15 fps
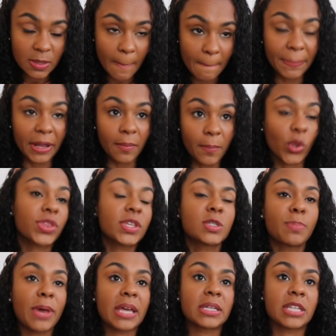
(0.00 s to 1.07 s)
but with
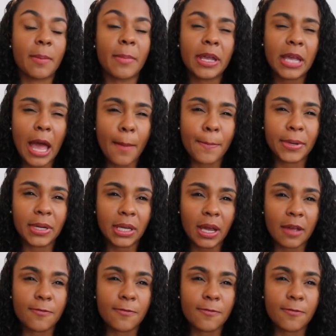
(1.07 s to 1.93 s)
this pandemic happening,